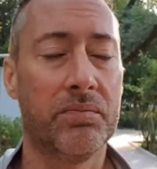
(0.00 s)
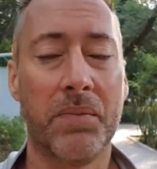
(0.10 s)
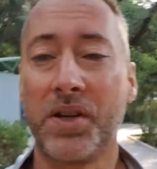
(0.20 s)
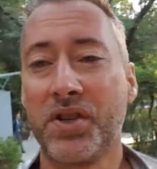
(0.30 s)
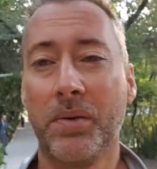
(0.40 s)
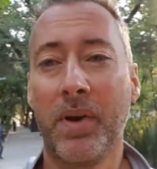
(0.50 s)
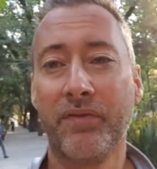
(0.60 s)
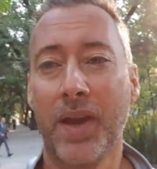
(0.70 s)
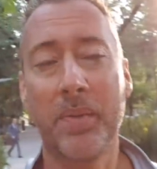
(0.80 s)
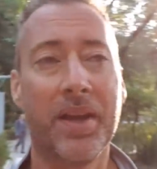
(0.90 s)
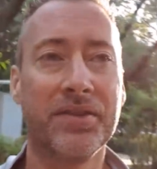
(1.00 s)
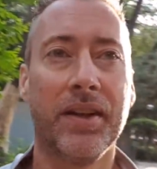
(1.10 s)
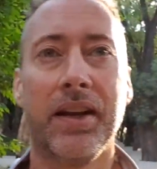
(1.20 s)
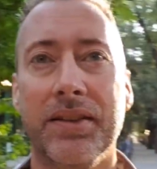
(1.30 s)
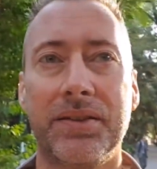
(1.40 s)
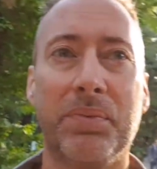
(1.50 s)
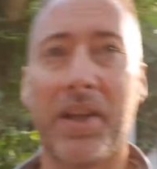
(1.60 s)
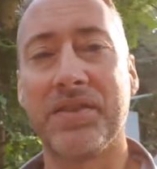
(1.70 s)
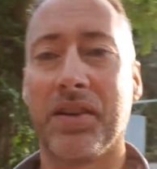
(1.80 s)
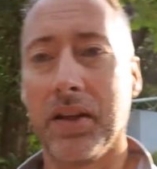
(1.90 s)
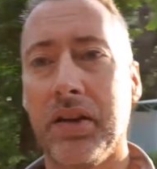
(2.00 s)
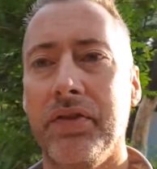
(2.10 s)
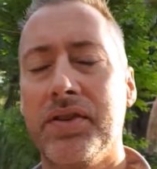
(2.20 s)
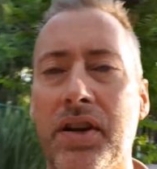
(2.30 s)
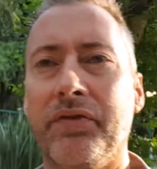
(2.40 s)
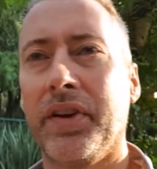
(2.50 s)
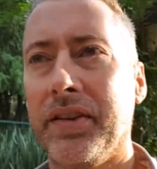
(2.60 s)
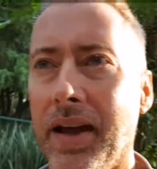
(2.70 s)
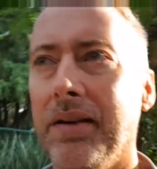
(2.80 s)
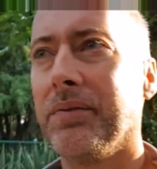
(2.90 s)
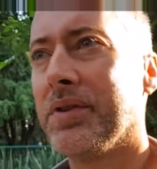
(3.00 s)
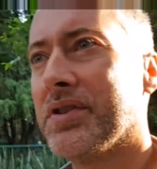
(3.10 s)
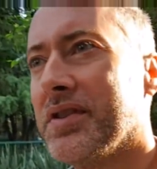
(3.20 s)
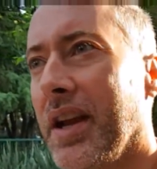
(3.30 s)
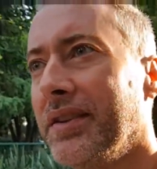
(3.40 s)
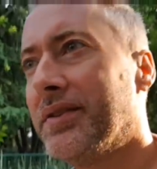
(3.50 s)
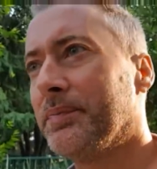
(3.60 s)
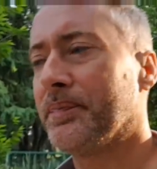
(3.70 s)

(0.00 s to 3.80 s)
make sure my family has a nice place to live and stuff like that, which is nice.